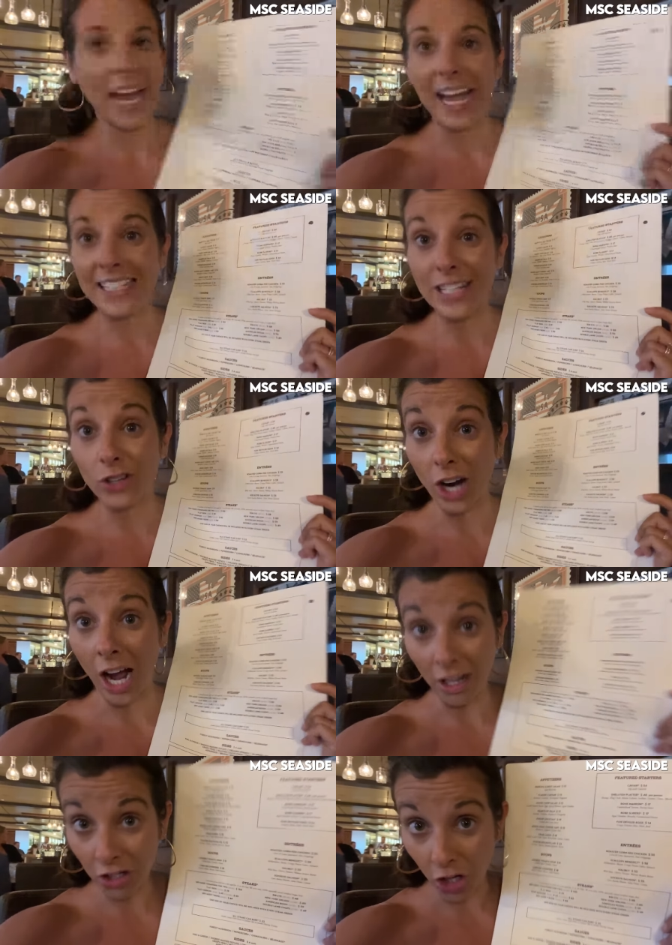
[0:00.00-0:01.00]
It's either
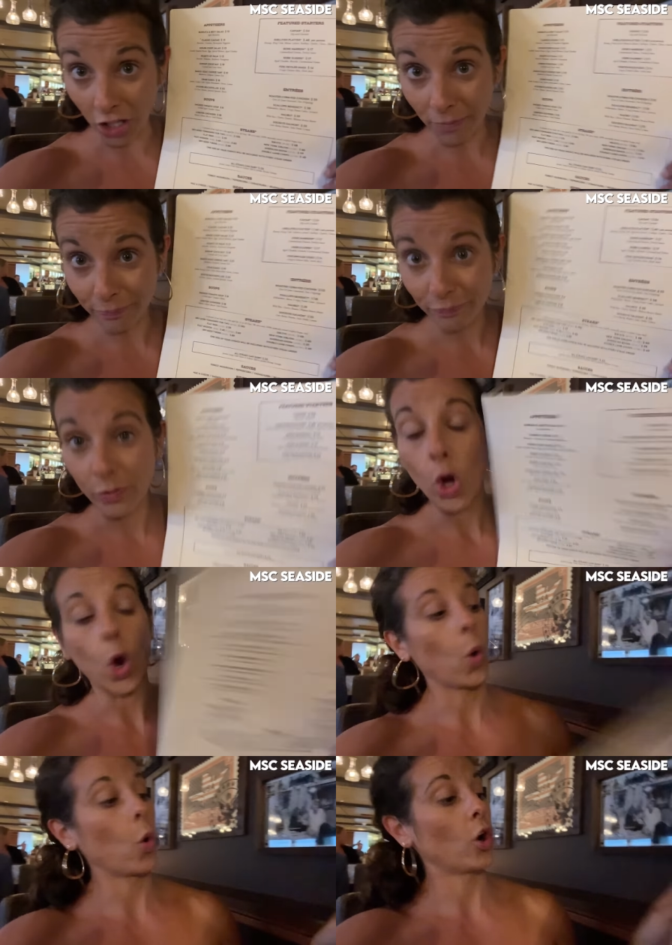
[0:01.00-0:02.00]
a la carte,
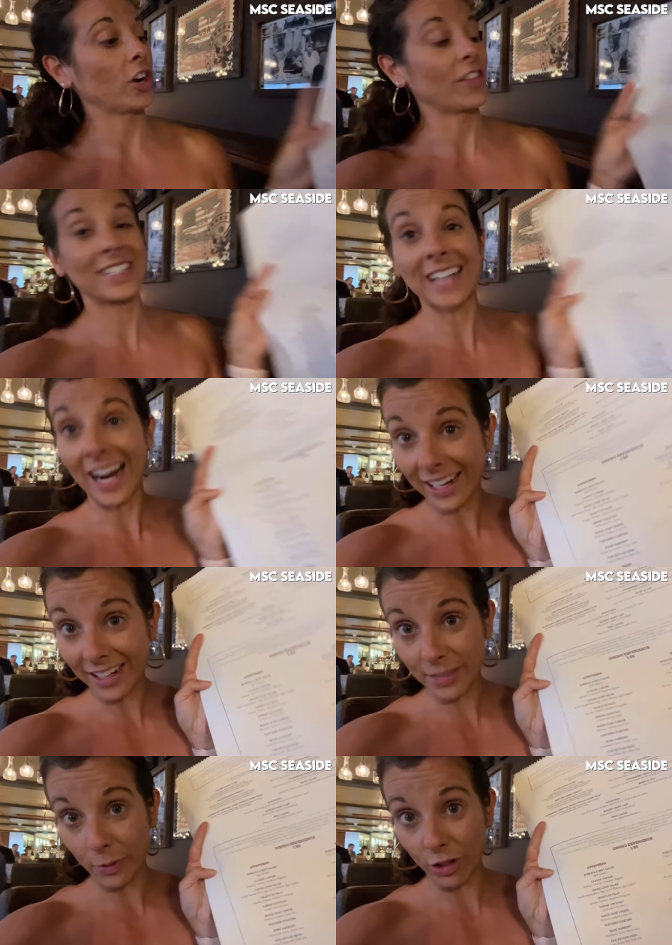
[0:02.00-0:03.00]
or the dining
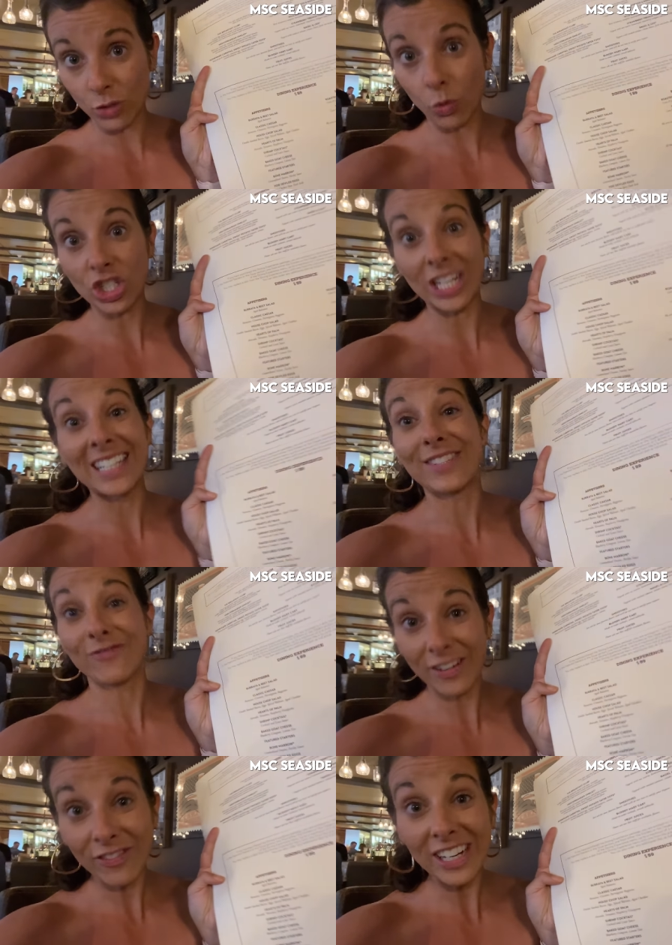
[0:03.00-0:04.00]
experience, which is
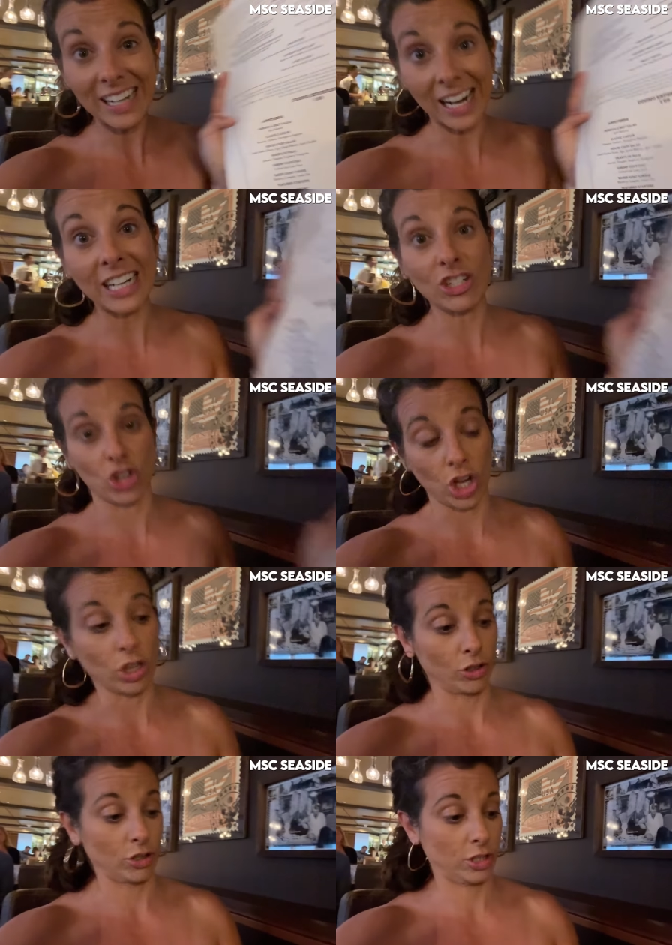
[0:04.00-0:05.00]

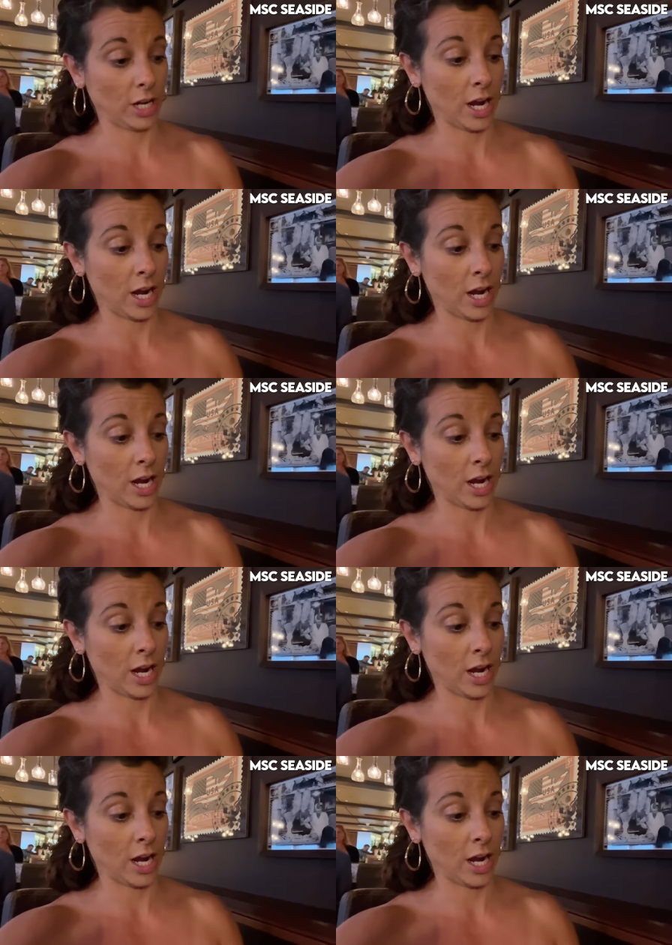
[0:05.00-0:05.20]
$59.